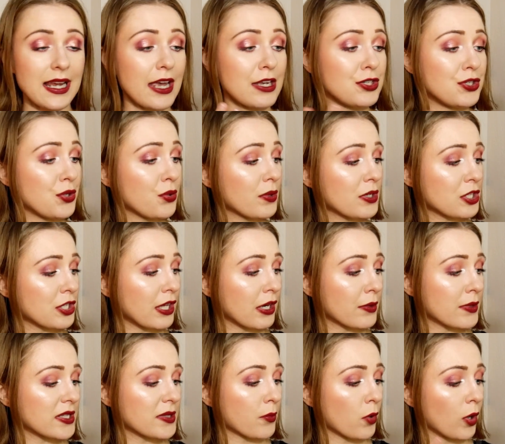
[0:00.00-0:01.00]
I do wish there
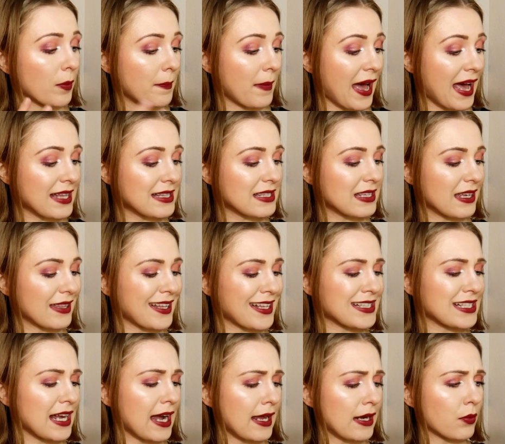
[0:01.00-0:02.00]
was more mattes, and
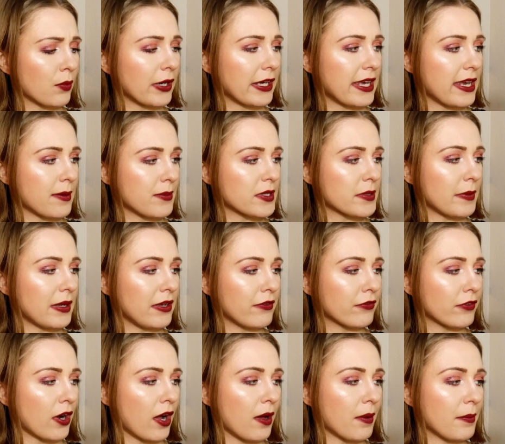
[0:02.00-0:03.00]
that's kind of what keeps me
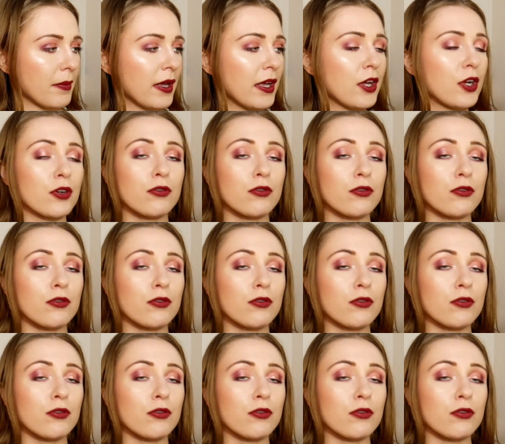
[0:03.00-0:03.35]
from